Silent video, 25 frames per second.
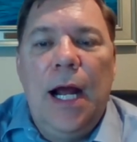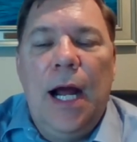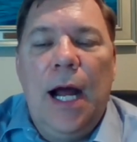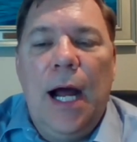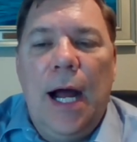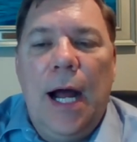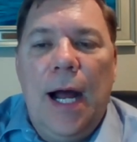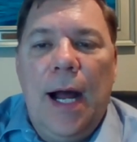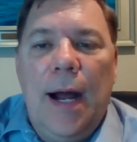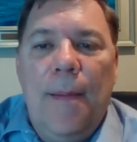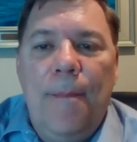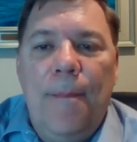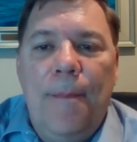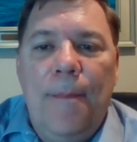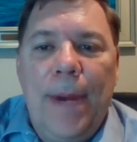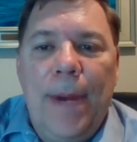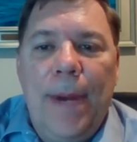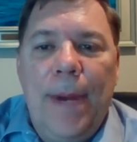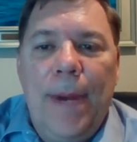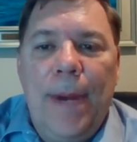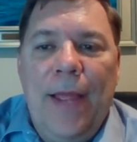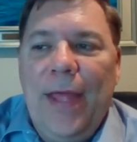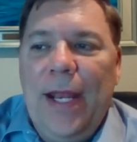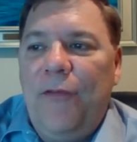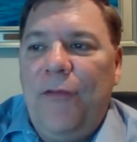
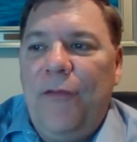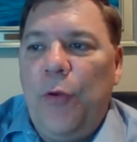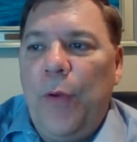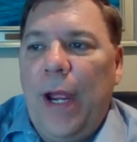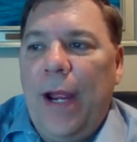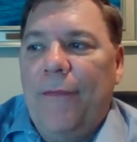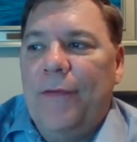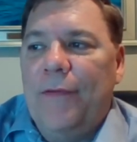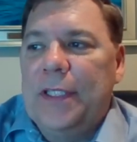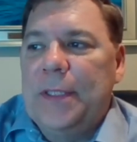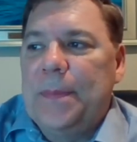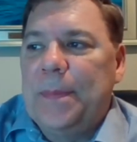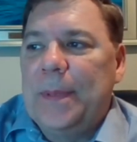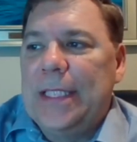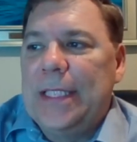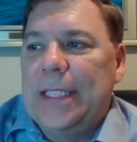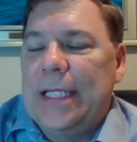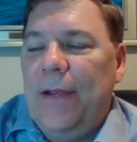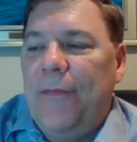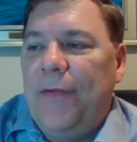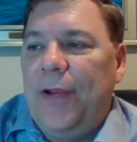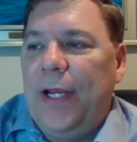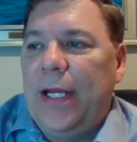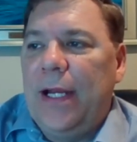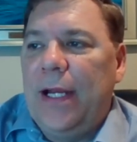Um, and then if you have a
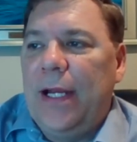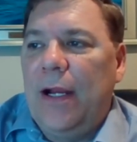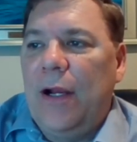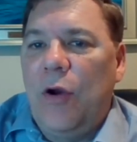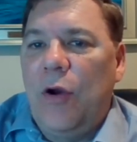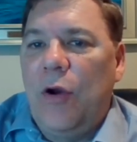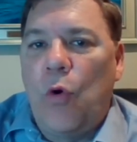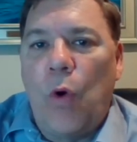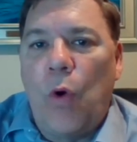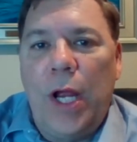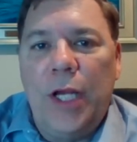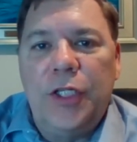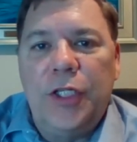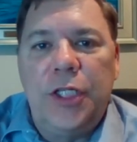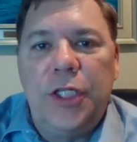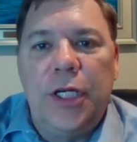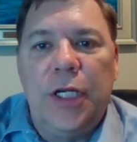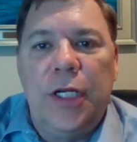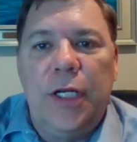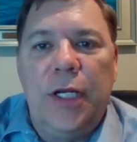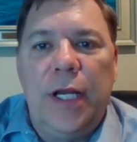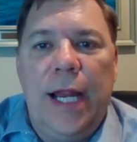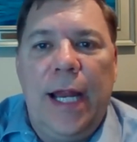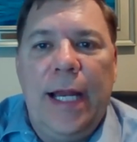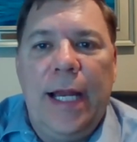specific
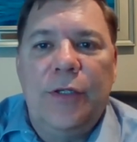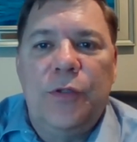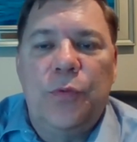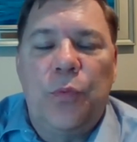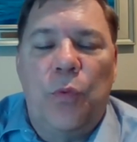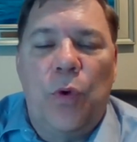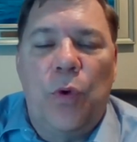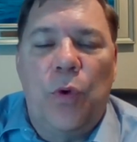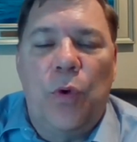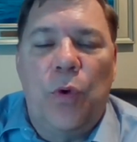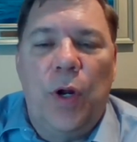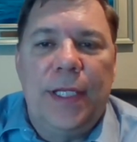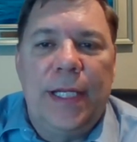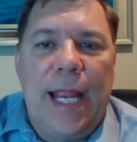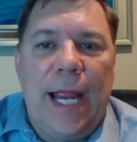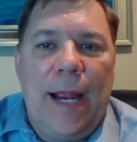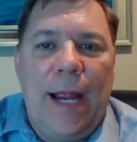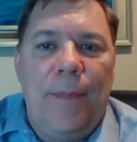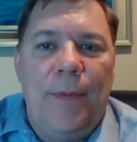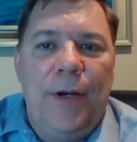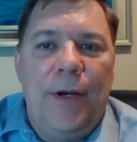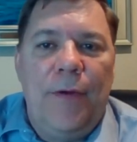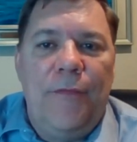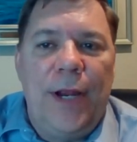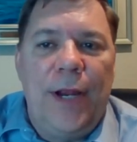question as what the
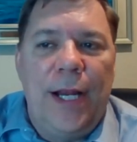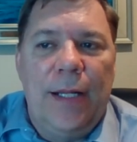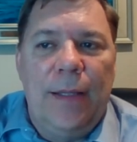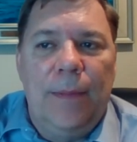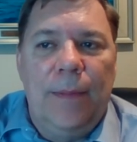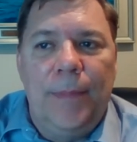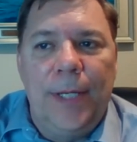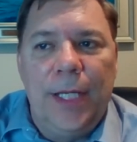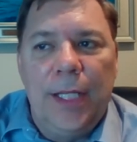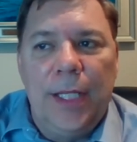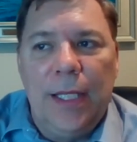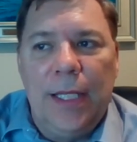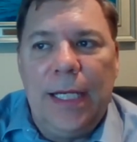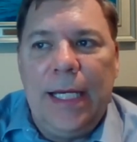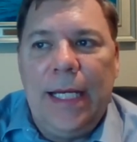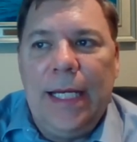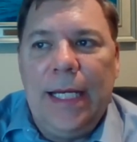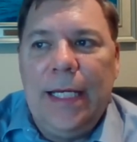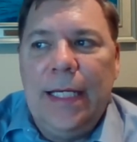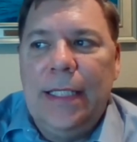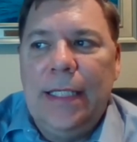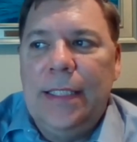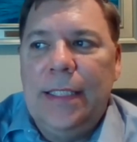cabin availability